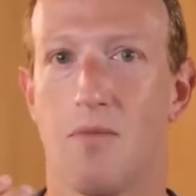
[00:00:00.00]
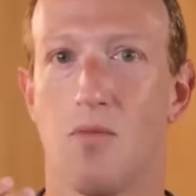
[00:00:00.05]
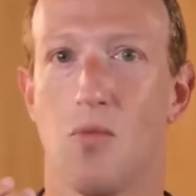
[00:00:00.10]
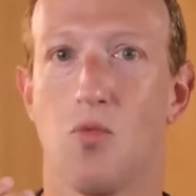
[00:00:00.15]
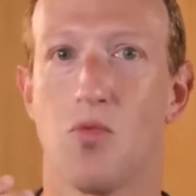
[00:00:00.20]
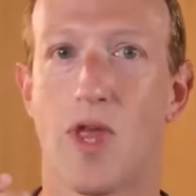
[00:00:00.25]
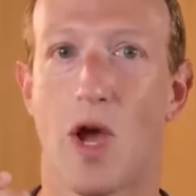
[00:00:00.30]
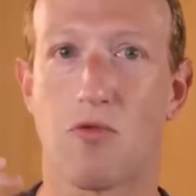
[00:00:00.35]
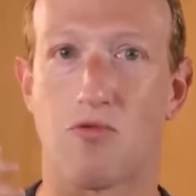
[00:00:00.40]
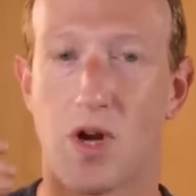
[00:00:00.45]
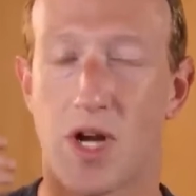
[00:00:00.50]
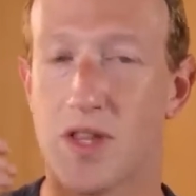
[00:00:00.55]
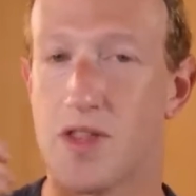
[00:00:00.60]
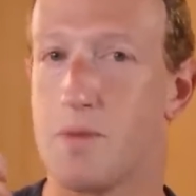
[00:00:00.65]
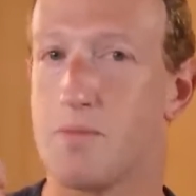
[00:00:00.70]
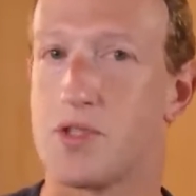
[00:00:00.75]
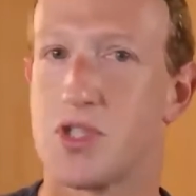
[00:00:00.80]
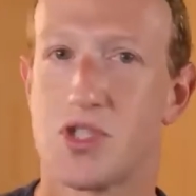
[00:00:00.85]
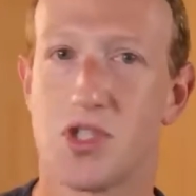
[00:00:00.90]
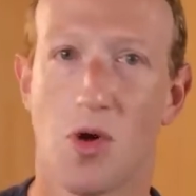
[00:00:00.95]
without running
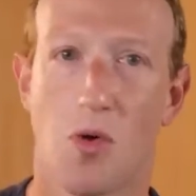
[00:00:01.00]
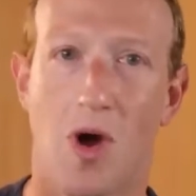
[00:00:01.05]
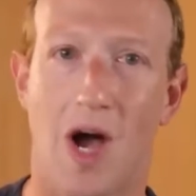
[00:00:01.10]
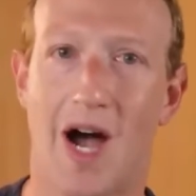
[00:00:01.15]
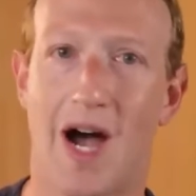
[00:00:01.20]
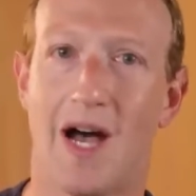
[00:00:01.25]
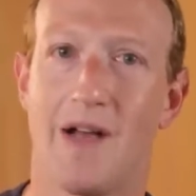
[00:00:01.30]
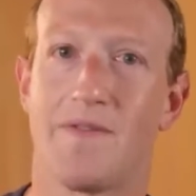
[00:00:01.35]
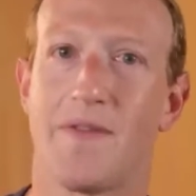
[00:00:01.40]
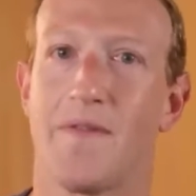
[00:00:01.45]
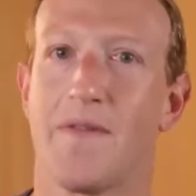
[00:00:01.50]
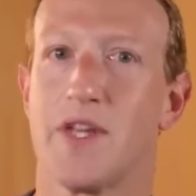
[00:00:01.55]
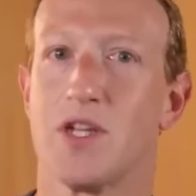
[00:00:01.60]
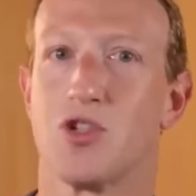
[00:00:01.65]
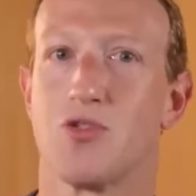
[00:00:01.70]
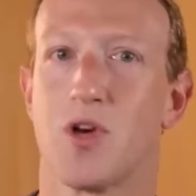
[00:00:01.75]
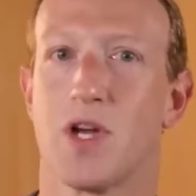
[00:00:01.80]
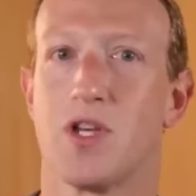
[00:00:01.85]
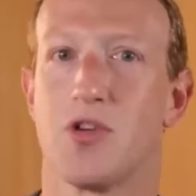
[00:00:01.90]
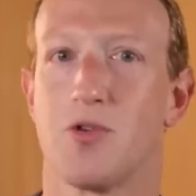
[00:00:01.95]
them so hot that they
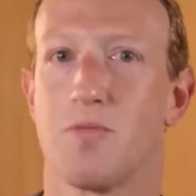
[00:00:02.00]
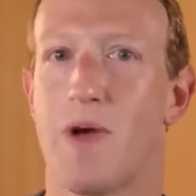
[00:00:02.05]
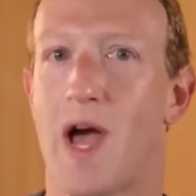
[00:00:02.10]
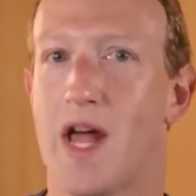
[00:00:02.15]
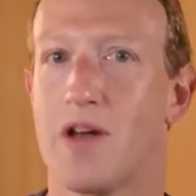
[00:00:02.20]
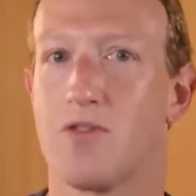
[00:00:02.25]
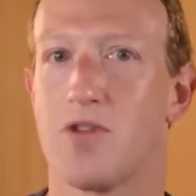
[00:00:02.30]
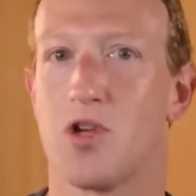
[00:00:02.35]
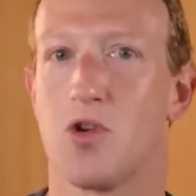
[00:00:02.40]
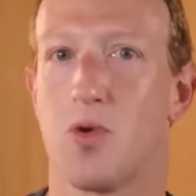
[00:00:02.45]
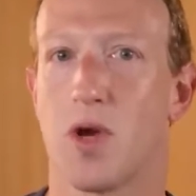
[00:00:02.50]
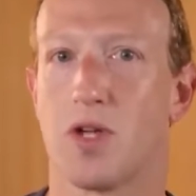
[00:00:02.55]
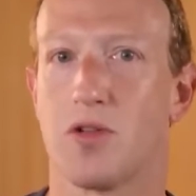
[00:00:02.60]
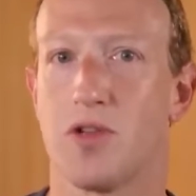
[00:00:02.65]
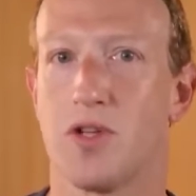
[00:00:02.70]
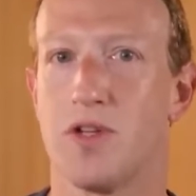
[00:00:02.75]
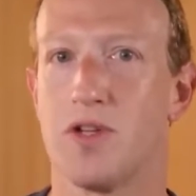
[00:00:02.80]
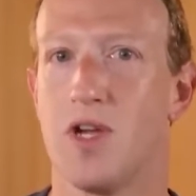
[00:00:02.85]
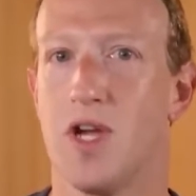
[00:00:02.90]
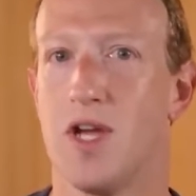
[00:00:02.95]
drain your battery
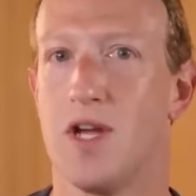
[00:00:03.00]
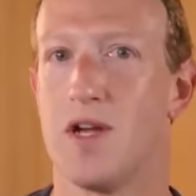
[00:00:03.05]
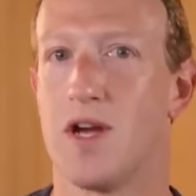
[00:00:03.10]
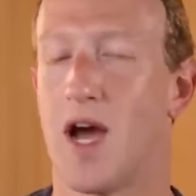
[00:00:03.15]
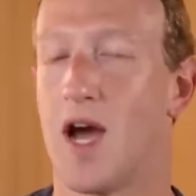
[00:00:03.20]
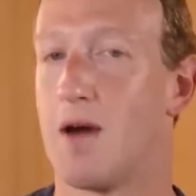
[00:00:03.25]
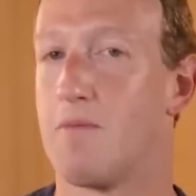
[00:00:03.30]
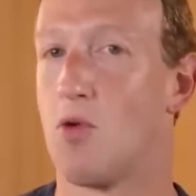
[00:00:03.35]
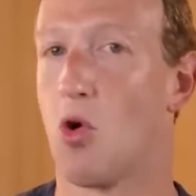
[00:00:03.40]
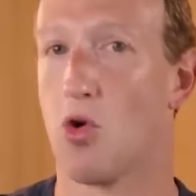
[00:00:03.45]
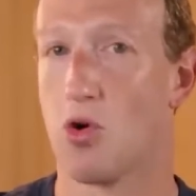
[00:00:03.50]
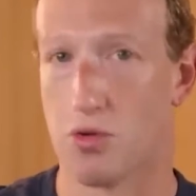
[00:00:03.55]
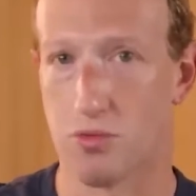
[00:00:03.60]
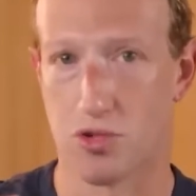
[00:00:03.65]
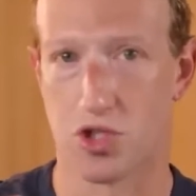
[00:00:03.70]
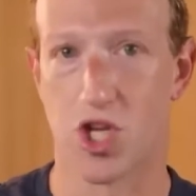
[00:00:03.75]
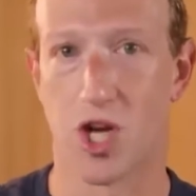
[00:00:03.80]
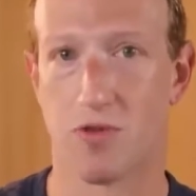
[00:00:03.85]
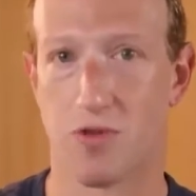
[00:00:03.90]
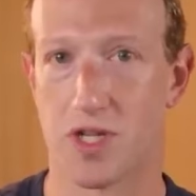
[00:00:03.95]
quickly or
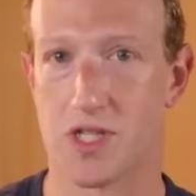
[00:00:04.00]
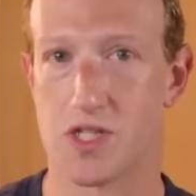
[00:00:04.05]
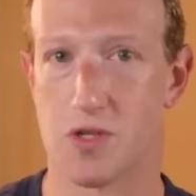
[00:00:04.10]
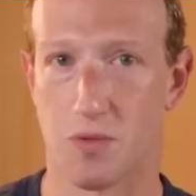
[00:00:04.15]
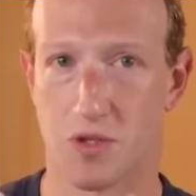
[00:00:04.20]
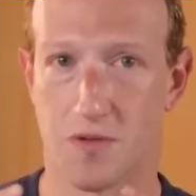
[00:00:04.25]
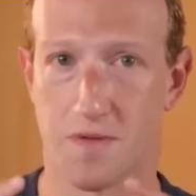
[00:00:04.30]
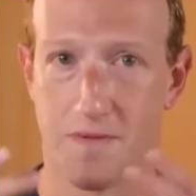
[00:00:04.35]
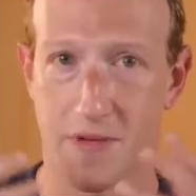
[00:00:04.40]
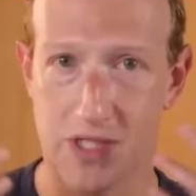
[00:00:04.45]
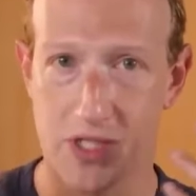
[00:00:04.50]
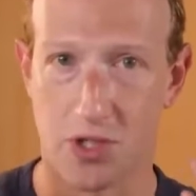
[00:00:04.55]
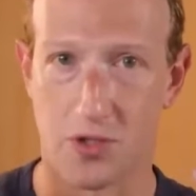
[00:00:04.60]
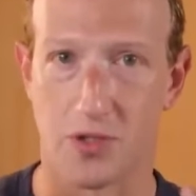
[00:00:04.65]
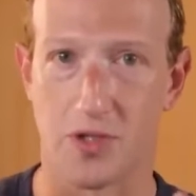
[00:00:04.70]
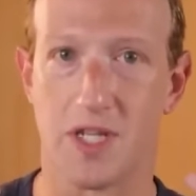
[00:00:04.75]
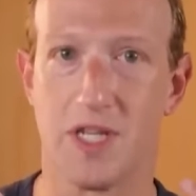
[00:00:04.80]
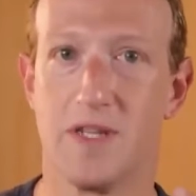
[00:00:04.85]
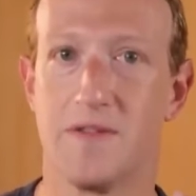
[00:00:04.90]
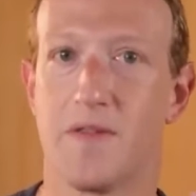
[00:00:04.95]
generate so much
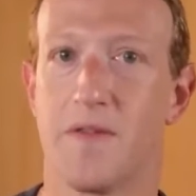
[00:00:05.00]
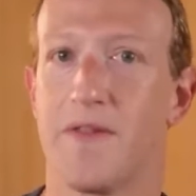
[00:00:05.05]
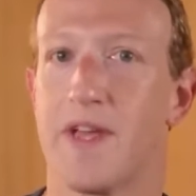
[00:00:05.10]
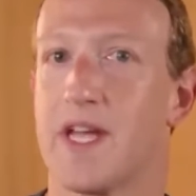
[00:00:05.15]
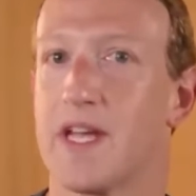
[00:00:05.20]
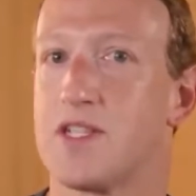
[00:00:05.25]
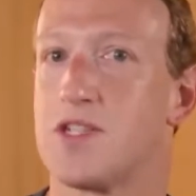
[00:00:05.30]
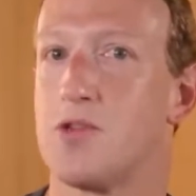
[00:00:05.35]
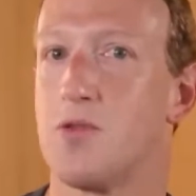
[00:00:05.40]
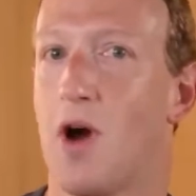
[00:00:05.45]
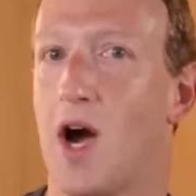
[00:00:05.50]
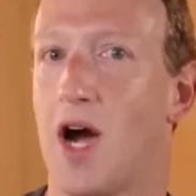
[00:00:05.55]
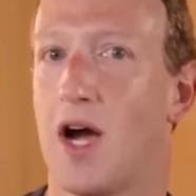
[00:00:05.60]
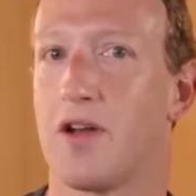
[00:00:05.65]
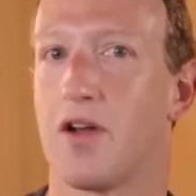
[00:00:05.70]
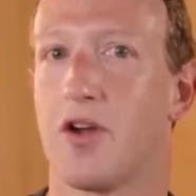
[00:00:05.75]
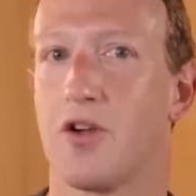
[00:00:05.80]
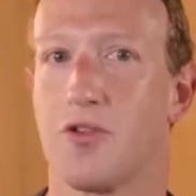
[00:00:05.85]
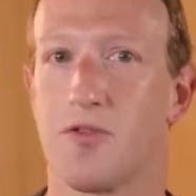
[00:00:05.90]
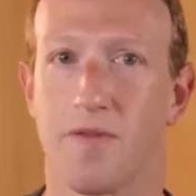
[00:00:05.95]
physical heat that they get too
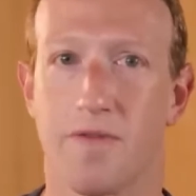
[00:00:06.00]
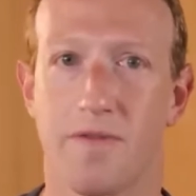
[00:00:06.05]
hot on your